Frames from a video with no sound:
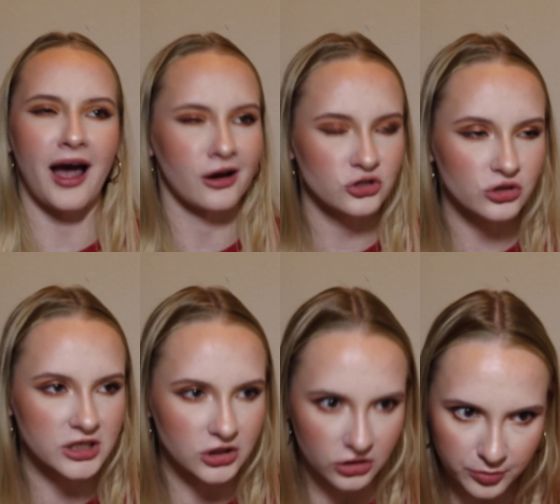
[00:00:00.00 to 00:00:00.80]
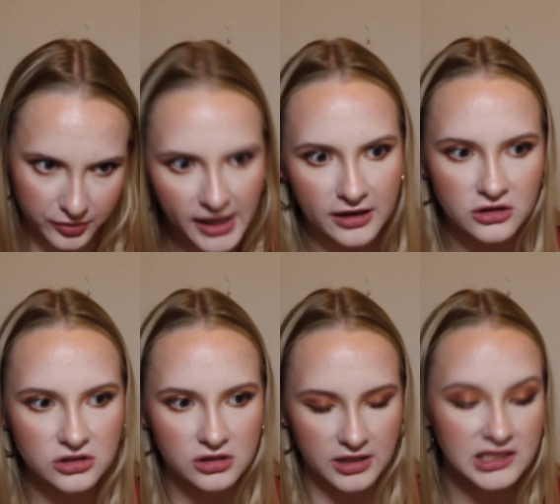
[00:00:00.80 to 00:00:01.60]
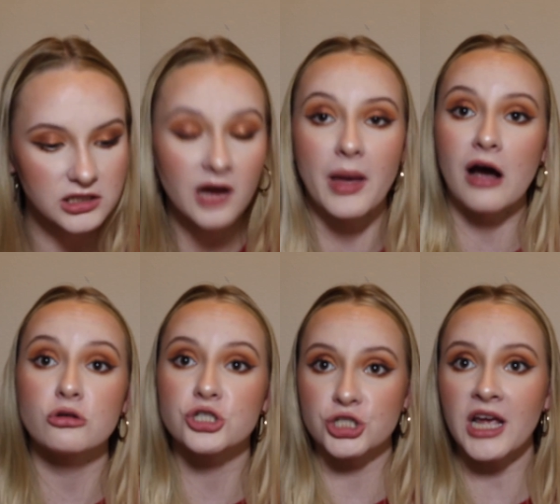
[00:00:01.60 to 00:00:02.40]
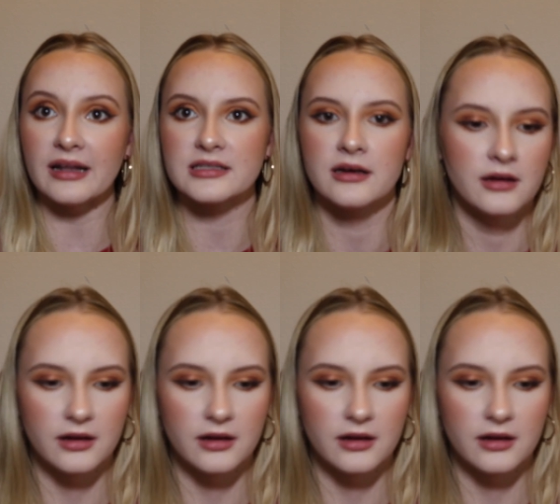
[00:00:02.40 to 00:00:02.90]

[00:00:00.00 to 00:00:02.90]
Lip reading: actually good players, is somehow shit.